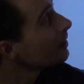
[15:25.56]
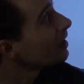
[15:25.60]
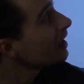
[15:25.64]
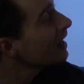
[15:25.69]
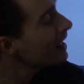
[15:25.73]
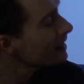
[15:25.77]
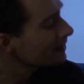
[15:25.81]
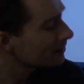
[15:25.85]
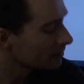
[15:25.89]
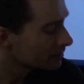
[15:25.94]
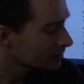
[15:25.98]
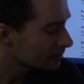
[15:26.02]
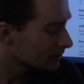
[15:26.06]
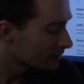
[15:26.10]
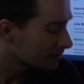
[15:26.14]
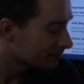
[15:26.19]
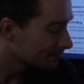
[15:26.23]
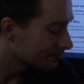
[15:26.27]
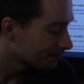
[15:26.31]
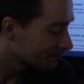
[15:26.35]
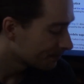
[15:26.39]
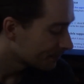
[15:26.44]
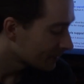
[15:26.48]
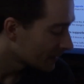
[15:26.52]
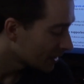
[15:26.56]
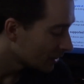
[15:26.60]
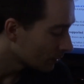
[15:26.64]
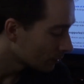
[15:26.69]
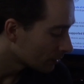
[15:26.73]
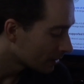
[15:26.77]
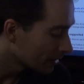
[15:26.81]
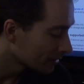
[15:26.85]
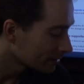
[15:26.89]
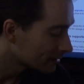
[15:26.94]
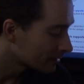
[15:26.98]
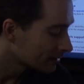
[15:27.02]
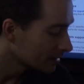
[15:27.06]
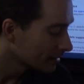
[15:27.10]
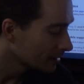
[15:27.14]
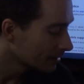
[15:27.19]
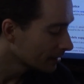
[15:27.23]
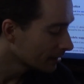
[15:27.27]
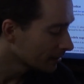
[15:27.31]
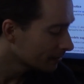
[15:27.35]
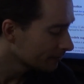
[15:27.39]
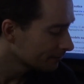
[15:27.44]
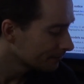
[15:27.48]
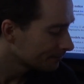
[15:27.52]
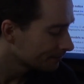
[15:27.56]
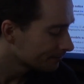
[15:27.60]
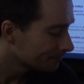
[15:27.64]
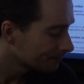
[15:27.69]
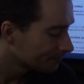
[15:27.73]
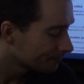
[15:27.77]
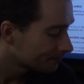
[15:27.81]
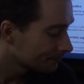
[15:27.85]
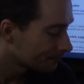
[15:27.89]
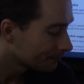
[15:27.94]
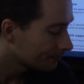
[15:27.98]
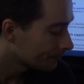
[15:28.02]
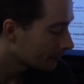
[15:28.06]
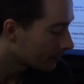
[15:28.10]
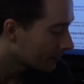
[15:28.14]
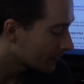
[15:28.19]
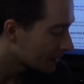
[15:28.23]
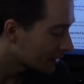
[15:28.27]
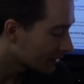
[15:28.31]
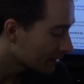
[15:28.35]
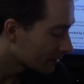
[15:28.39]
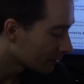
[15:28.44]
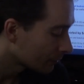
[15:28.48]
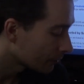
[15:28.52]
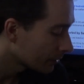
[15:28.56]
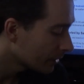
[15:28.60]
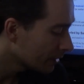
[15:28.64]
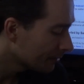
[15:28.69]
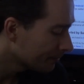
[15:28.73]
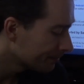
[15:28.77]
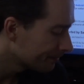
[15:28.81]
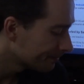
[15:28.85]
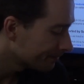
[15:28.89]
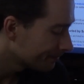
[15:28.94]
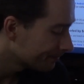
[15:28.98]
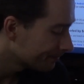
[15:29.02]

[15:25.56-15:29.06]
letters you can see here. Sorry.